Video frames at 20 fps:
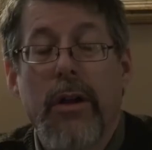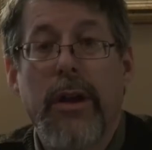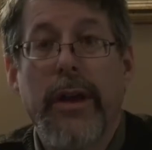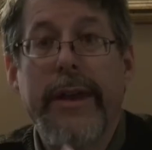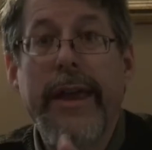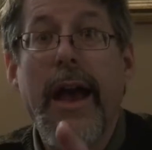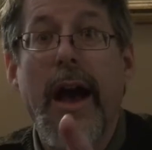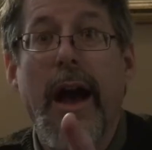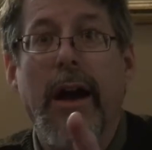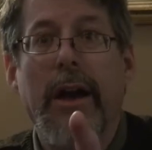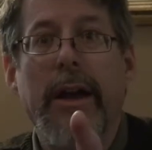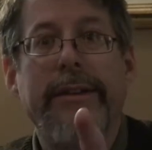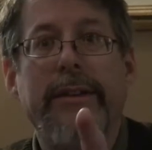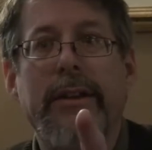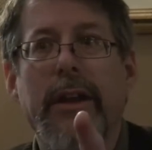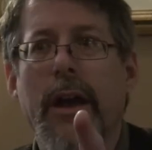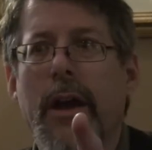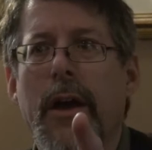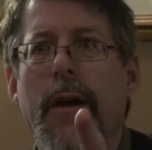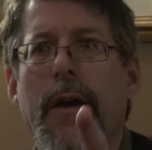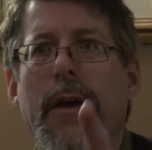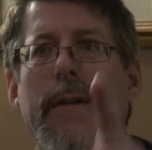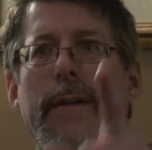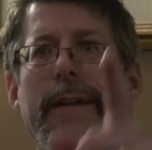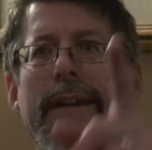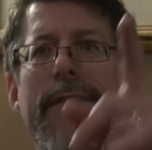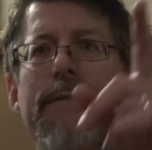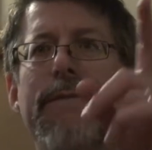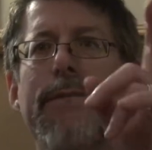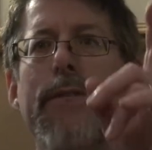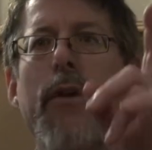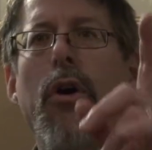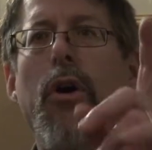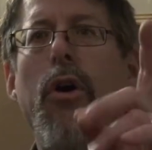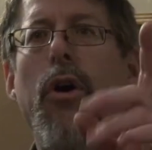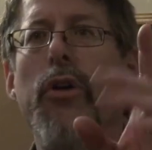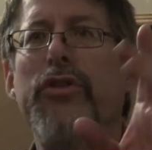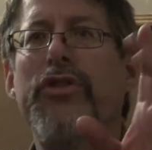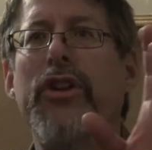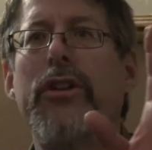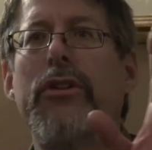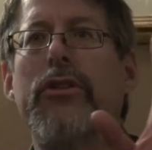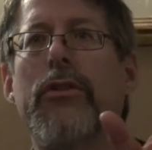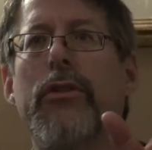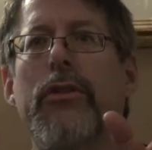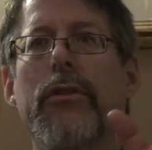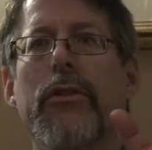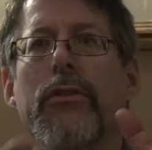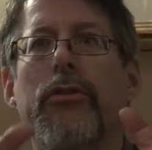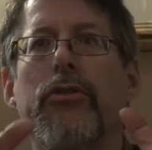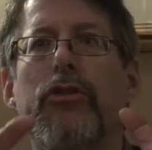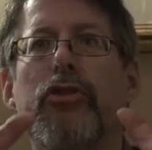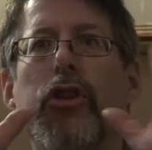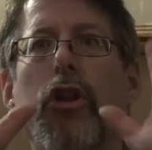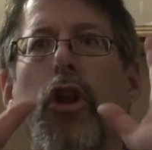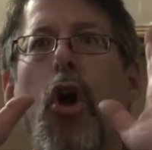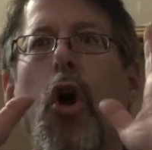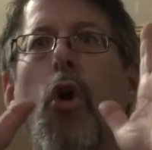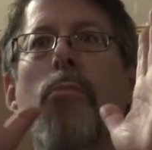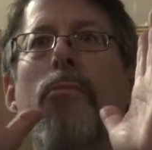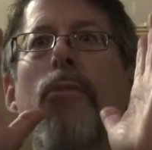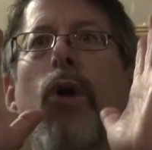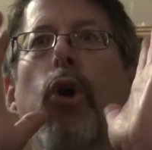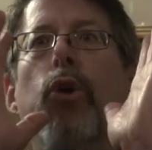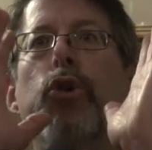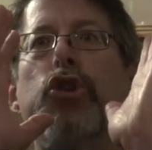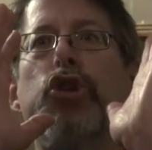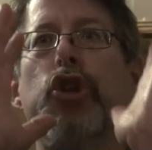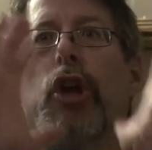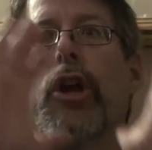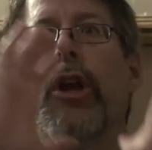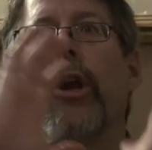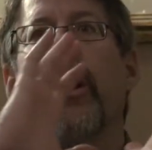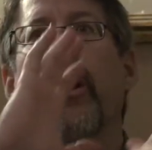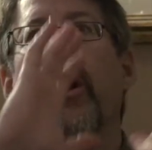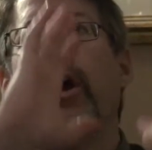Yeah, it, it falls. It slow motion,